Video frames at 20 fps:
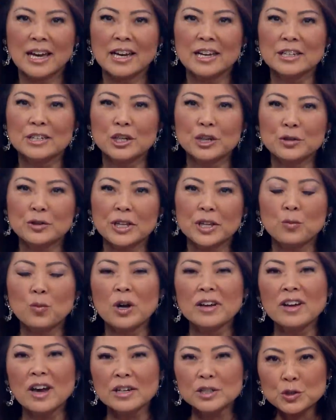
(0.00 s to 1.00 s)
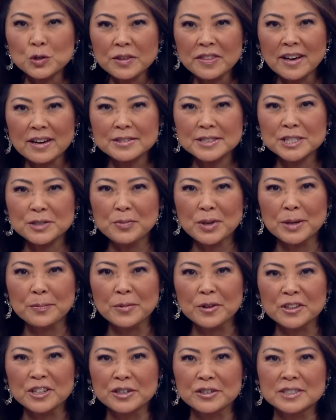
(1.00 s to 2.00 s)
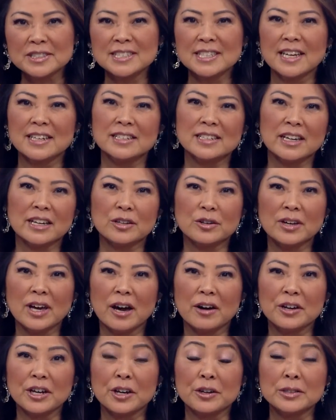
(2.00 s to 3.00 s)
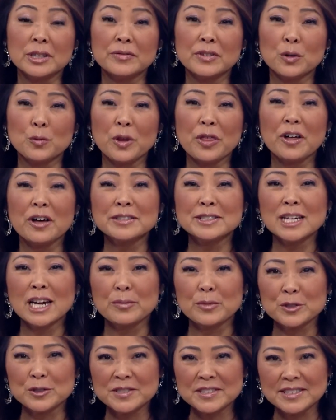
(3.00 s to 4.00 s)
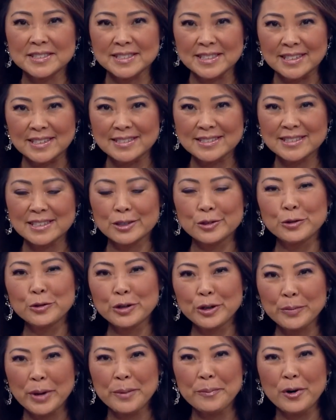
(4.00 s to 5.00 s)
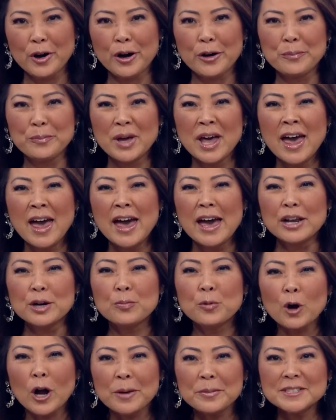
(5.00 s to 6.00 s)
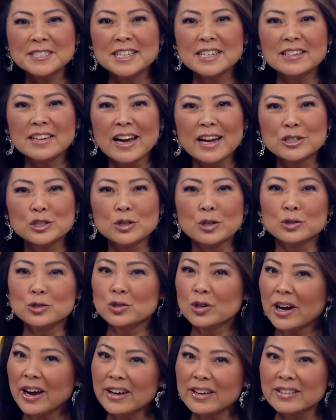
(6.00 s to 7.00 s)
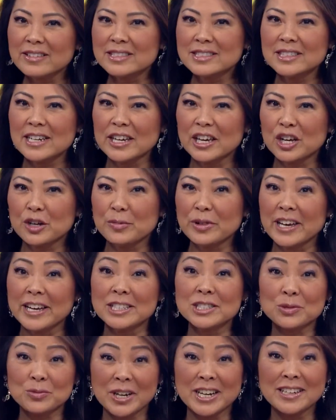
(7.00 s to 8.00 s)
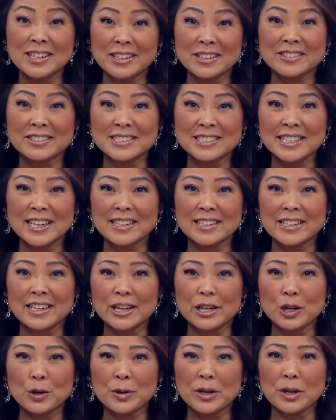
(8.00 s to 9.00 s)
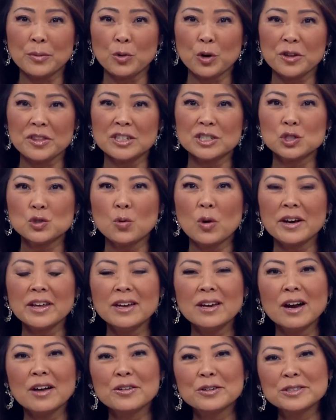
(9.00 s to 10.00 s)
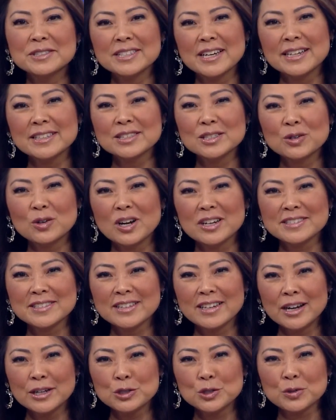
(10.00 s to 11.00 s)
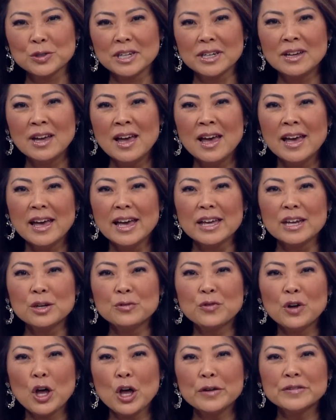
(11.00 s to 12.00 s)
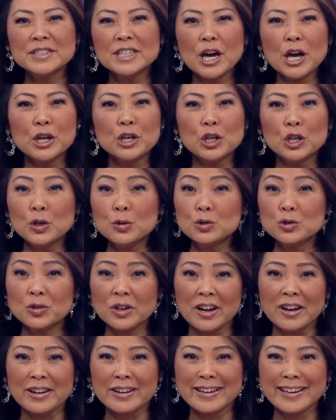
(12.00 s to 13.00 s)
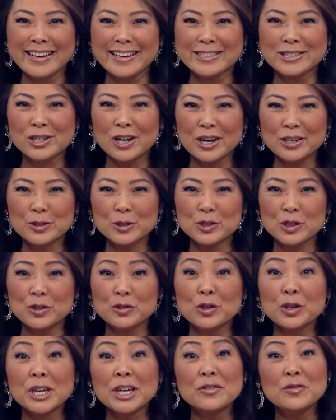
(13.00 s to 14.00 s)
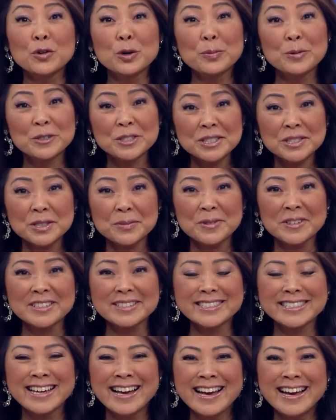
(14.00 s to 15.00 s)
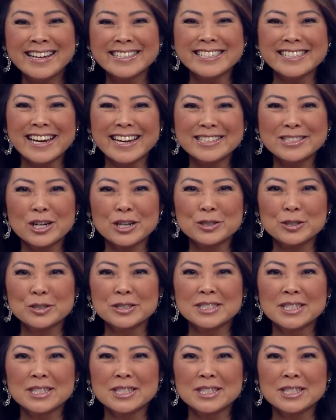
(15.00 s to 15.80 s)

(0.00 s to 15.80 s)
Nearly 100,000 people here in San Diego County are living with Alzheimer's disease, including my mom. And a promising national trial is taking place right here in San Diego and at more than 20 other sites across the country. It involves a new drug, and doctors are looking for participants. Tonight, Dr.